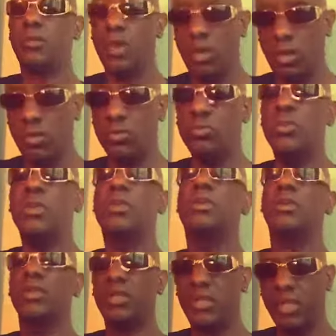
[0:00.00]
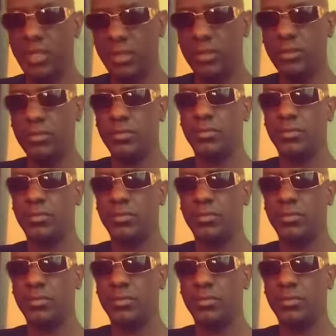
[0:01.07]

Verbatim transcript: home, cook dinner,